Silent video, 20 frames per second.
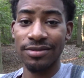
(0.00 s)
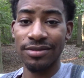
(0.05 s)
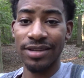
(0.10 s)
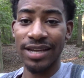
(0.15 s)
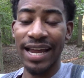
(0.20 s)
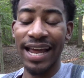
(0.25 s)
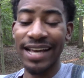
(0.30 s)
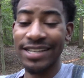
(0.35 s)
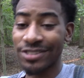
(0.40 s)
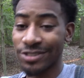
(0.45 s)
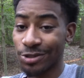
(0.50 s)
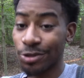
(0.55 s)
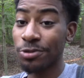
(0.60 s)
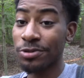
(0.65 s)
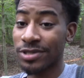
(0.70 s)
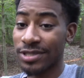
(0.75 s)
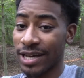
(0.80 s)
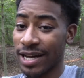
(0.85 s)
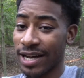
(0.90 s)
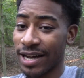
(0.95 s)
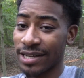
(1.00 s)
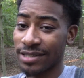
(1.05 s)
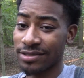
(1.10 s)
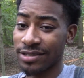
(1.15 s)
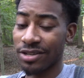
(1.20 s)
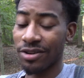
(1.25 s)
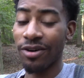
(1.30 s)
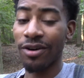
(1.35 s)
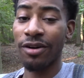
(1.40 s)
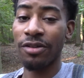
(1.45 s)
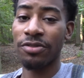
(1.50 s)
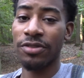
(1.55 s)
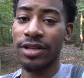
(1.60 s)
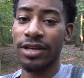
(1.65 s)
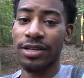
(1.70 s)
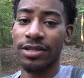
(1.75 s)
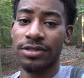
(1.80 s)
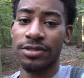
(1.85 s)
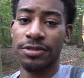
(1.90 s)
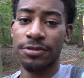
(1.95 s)
It has two sides, like all
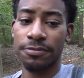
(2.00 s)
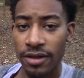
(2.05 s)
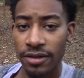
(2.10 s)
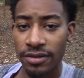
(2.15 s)
things.